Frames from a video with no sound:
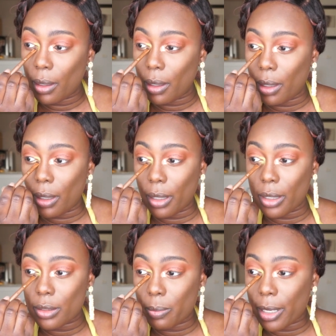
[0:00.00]
It
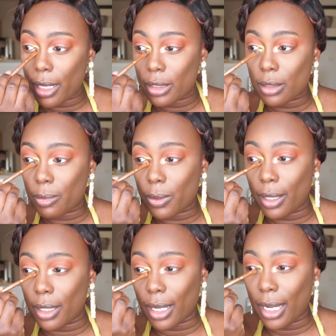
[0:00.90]
is possible.
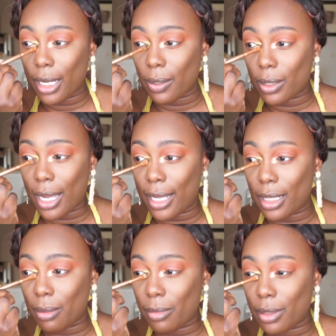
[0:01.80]
And I ain't gonna lie,
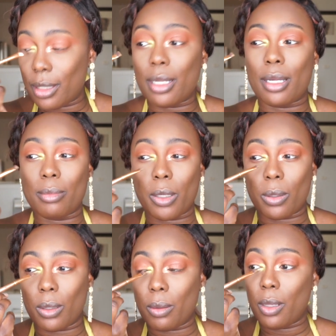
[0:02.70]
them
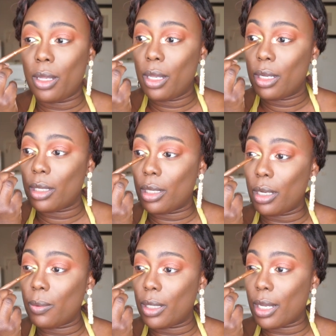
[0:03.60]
little
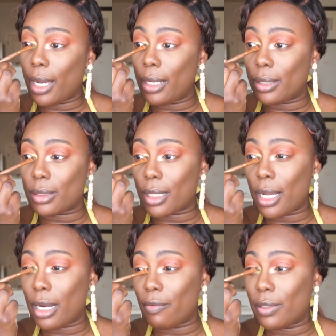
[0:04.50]
liquid liners are
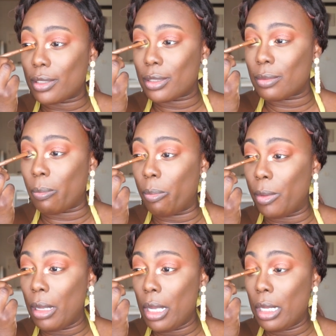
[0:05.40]
kind of
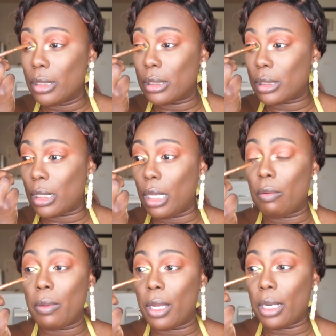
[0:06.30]
expensive,
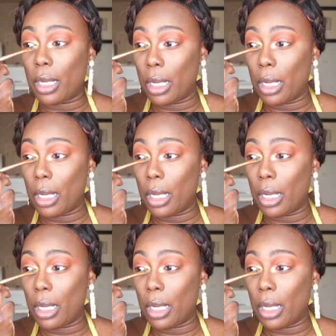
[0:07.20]
honey.